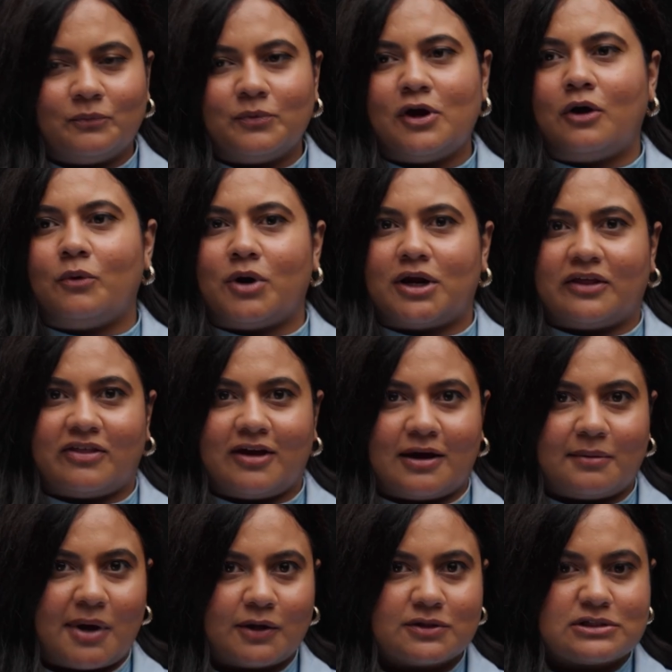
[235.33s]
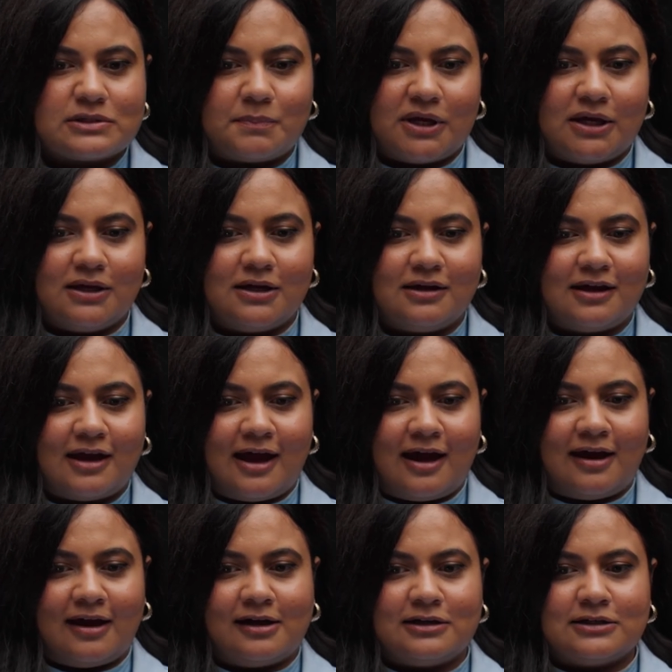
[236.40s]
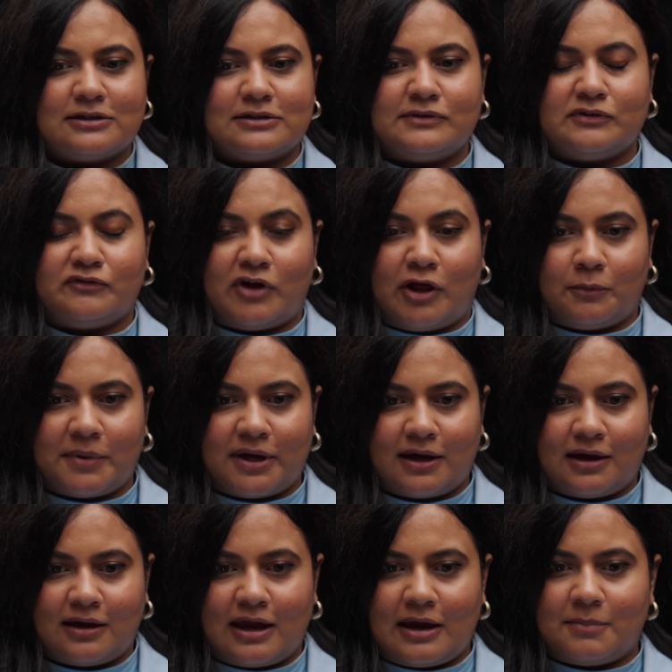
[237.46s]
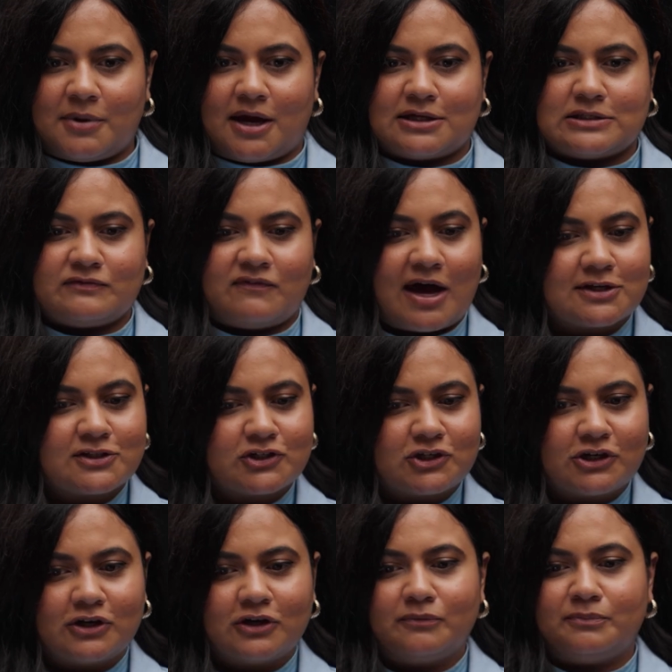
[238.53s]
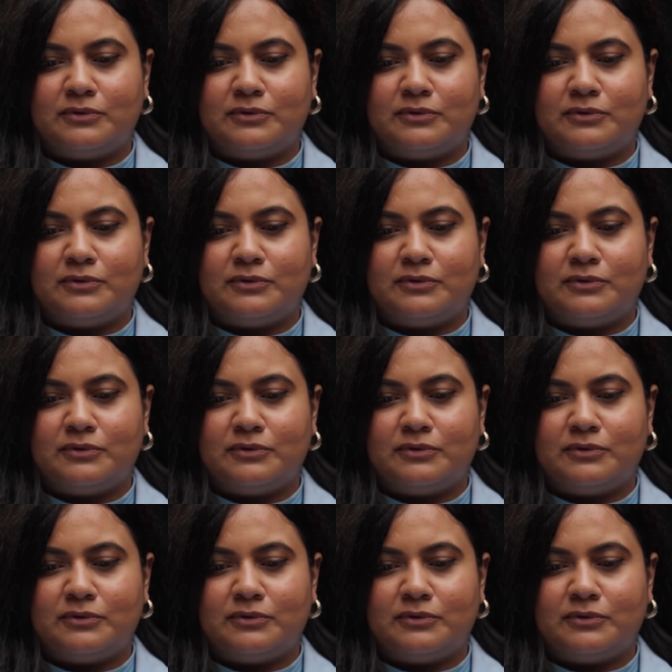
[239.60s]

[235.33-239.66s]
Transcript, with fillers: we all want to think about speed and developing APIs faster,